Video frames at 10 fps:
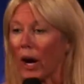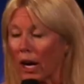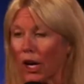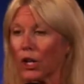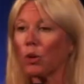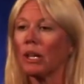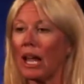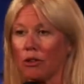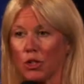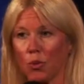where are you
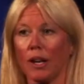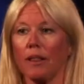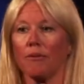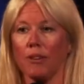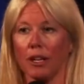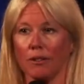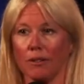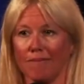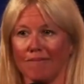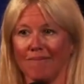allowed to run in the field?
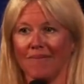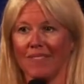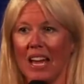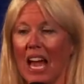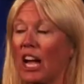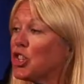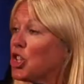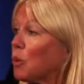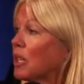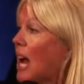And
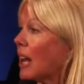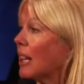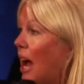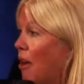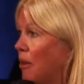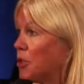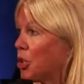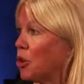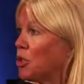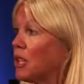she would not allow them
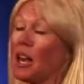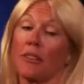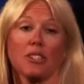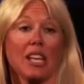to go to the other